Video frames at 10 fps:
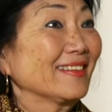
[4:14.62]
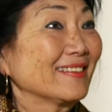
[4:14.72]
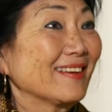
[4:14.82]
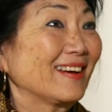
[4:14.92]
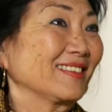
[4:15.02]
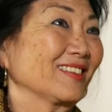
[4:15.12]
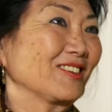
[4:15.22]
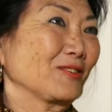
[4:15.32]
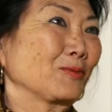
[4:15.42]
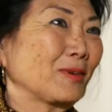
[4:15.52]
Not,
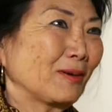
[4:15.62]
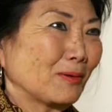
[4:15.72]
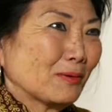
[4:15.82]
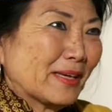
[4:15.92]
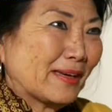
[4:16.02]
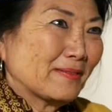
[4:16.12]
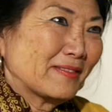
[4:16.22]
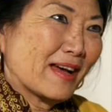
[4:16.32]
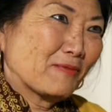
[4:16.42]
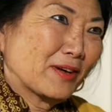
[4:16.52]
you know, oh, okay,
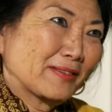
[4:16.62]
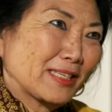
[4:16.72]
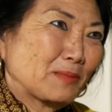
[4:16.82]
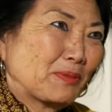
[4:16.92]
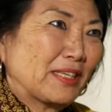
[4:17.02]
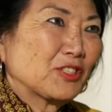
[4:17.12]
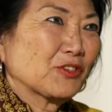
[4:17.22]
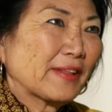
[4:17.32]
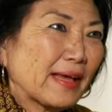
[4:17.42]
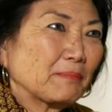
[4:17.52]
I want this piece
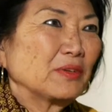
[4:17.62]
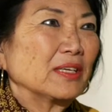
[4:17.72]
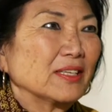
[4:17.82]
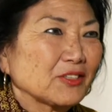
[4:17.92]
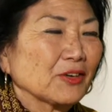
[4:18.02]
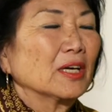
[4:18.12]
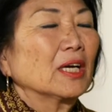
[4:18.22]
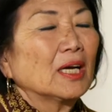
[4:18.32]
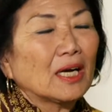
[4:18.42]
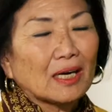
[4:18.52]
right. or that piece, or,
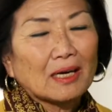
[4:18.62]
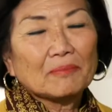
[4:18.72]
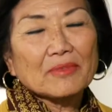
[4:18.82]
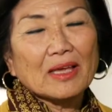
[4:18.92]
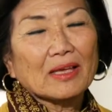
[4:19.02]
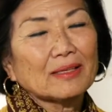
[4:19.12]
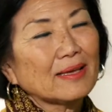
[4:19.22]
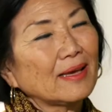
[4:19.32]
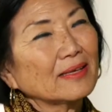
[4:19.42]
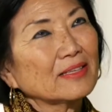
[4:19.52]
um, and,
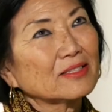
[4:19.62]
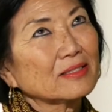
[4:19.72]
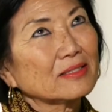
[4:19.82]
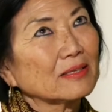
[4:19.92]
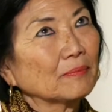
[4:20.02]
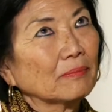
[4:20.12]
and it's,